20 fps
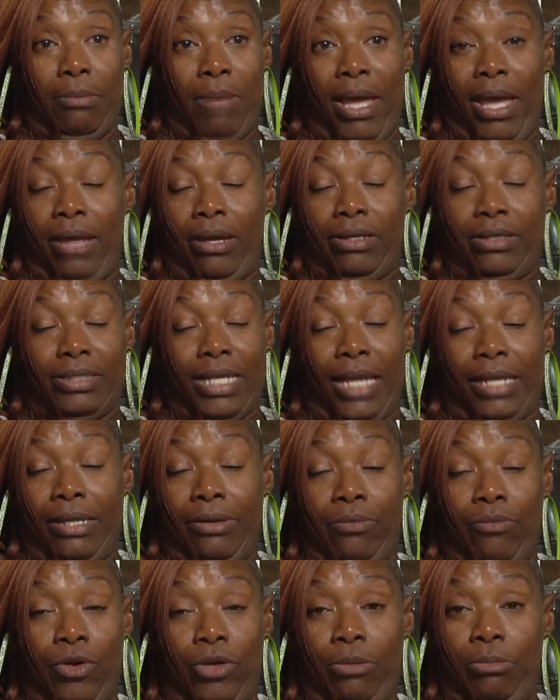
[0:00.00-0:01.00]
to mind because I
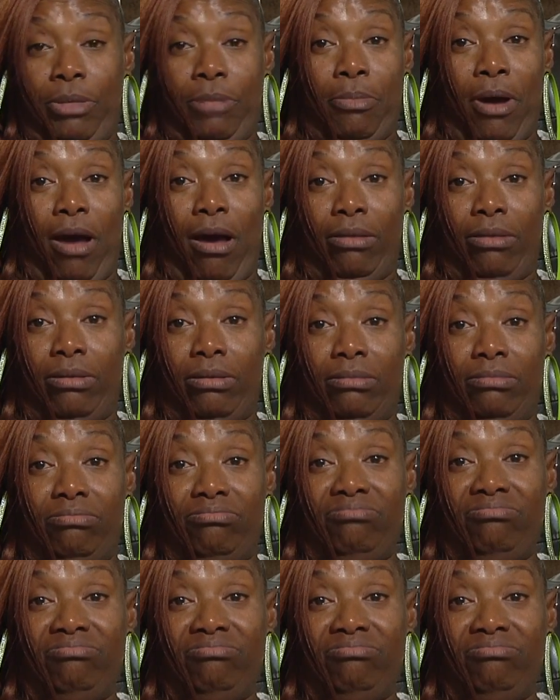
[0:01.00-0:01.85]
didn't want to be bothered